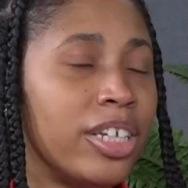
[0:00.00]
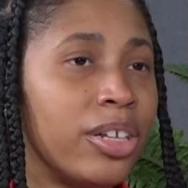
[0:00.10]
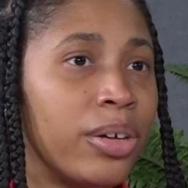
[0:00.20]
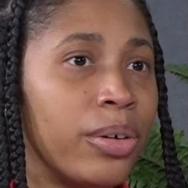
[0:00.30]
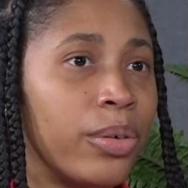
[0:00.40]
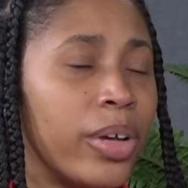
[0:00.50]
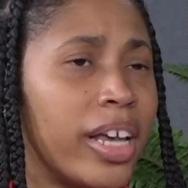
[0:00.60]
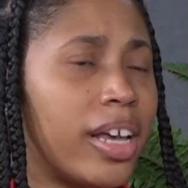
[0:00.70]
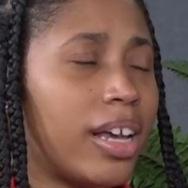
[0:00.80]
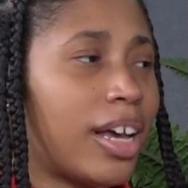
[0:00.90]
you know,
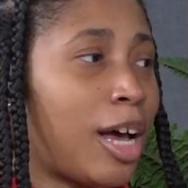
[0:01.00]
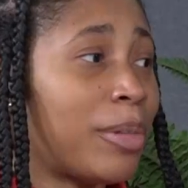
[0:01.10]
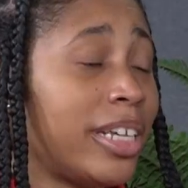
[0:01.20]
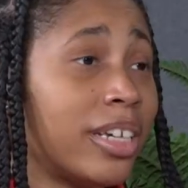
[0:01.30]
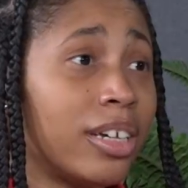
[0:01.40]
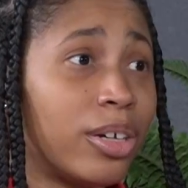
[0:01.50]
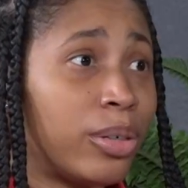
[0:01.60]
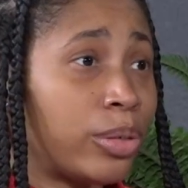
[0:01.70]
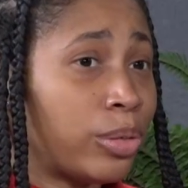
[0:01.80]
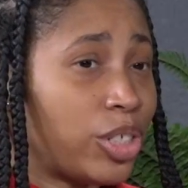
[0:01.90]
I'm a young
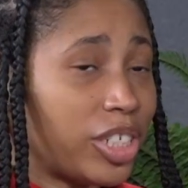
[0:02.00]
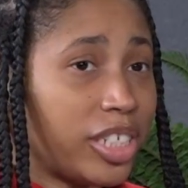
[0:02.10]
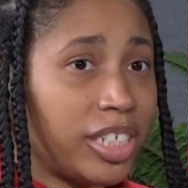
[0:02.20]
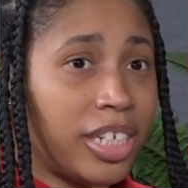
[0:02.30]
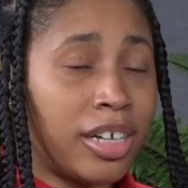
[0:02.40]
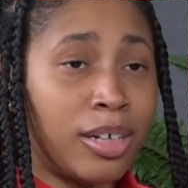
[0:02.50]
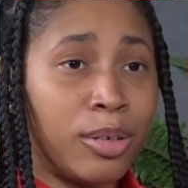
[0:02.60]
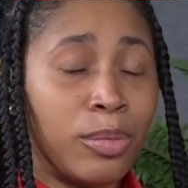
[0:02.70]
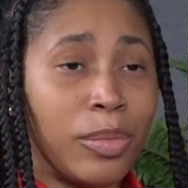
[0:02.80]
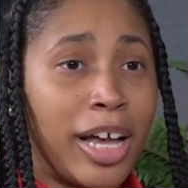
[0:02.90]
coach.
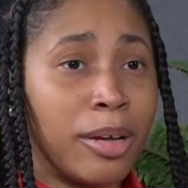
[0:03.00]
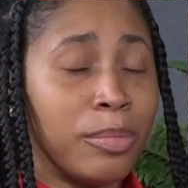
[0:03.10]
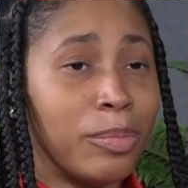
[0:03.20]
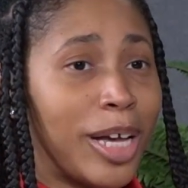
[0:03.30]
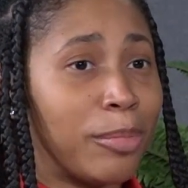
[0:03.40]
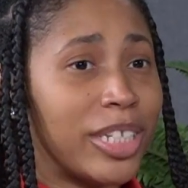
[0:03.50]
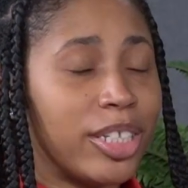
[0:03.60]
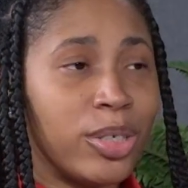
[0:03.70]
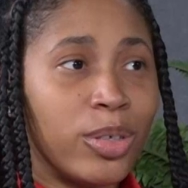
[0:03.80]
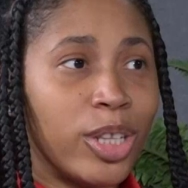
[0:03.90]
Um, I'm, I'm
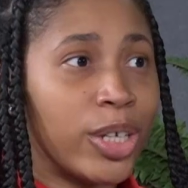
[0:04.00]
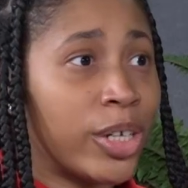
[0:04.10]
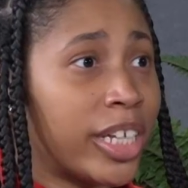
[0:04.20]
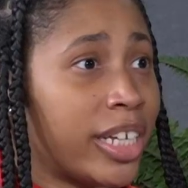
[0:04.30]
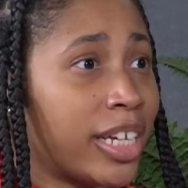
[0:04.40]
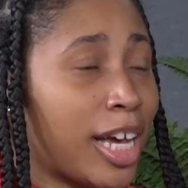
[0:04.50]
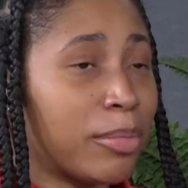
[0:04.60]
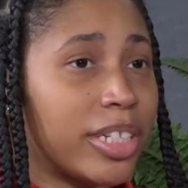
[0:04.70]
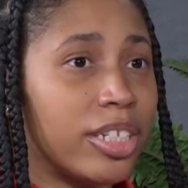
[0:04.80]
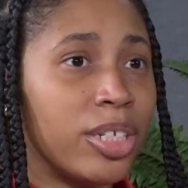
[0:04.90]
still learning. I'm
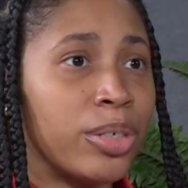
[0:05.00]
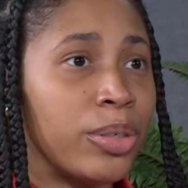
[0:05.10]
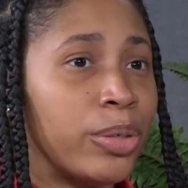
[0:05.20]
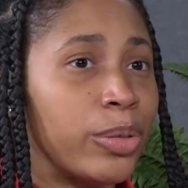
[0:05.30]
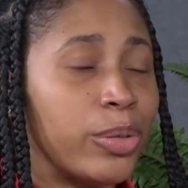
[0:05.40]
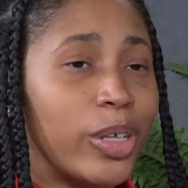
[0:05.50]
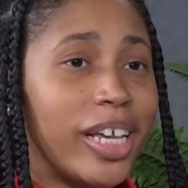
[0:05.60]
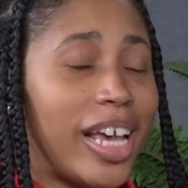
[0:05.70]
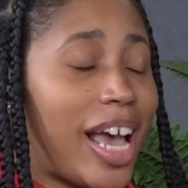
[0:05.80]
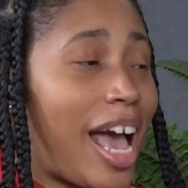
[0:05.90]
still
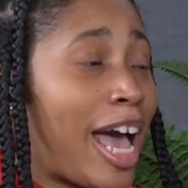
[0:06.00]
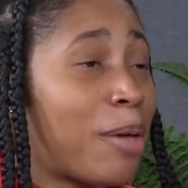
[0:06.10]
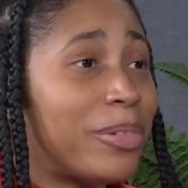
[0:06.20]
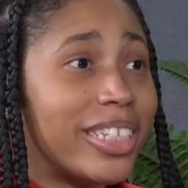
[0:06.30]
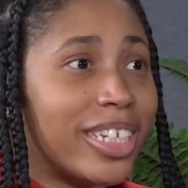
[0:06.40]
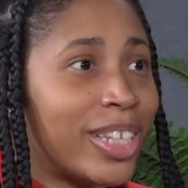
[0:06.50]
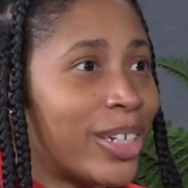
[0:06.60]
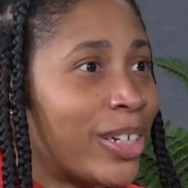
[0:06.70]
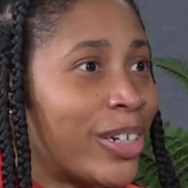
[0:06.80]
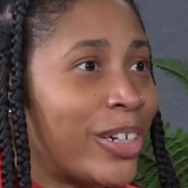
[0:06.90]
happy to
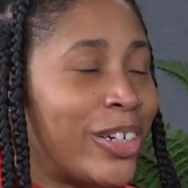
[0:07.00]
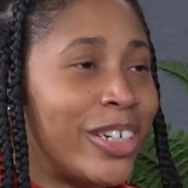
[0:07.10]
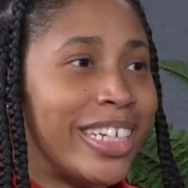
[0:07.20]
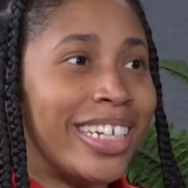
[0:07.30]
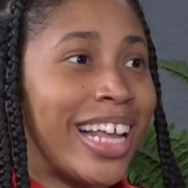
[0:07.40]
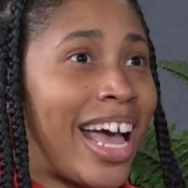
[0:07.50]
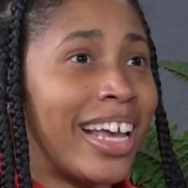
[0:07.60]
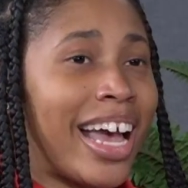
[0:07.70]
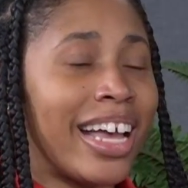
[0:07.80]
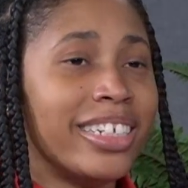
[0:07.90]
learn. And
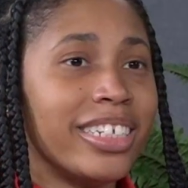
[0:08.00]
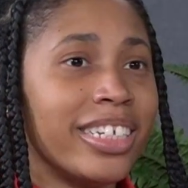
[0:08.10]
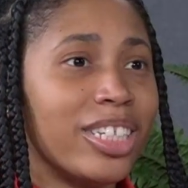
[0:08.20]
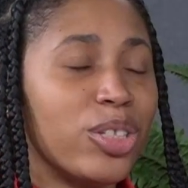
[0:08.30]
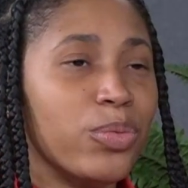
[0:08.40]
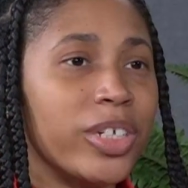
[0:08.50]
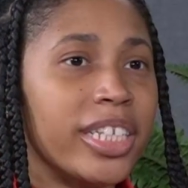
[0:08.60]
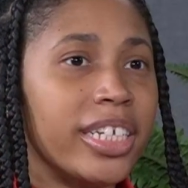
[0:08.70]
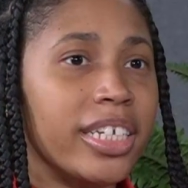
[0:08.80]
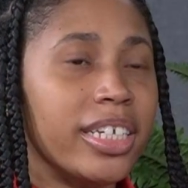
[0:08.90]
I, I just
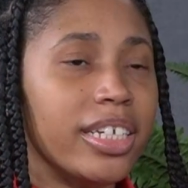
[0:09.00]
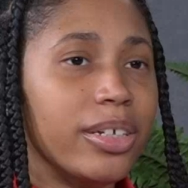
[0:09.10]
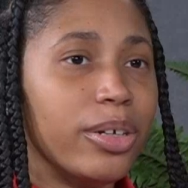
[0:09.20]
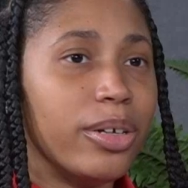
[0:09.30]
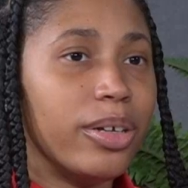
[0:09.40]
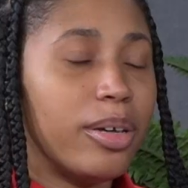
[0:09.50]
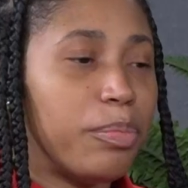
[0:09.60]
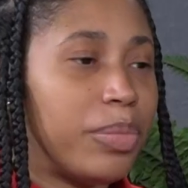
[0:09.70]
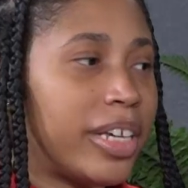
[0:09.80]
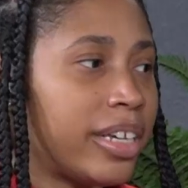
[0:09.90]
really
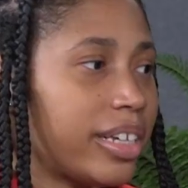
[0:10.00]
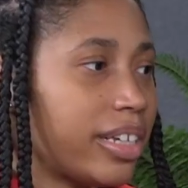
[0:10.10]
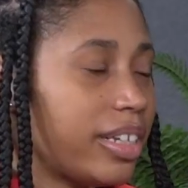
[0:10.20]
pick